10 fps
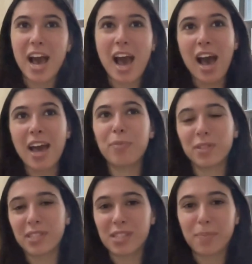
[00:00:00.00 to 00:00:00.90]
I
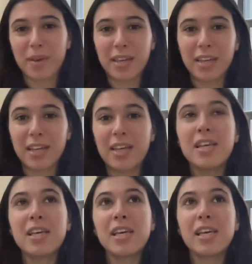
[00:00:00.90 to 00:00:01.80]
participated
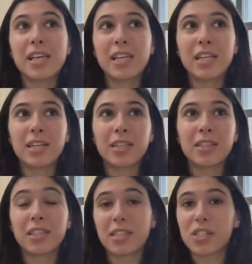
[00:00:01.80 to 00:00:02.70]

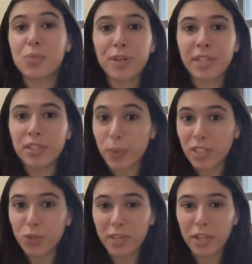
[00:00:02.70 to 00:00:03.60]
in the spring
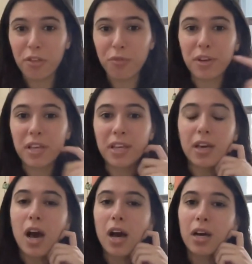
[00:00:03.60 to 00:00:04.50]
2023